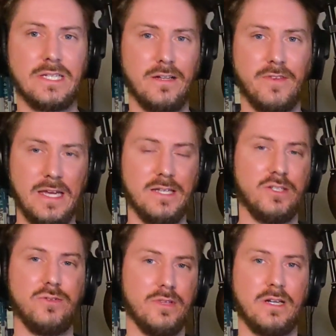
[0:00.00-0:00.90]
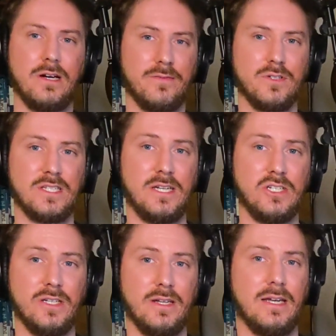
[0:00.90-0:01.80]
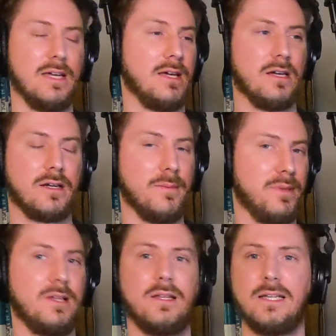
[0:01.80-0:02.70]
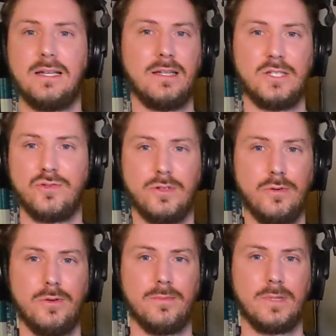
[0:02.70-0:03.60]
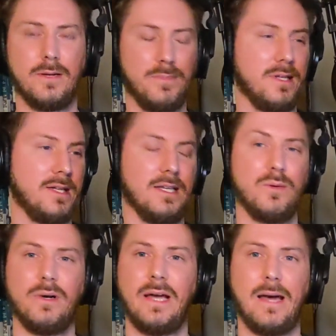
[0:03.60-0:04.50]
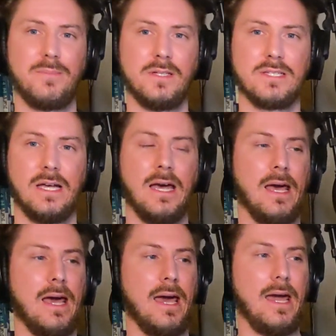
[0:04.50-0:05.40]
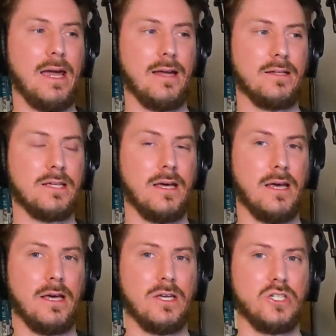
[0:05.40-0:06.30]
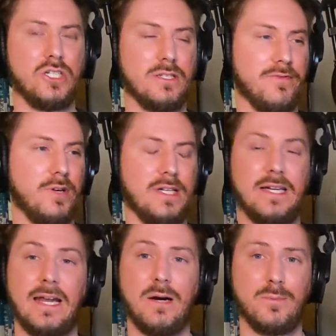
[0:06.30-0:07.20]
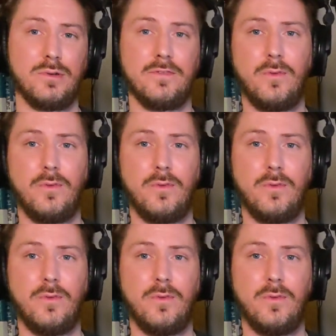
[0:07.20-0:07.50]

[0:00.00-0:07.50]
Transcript: herself into the conversation. Completely true. Completely what happens. And she's afraid to get out and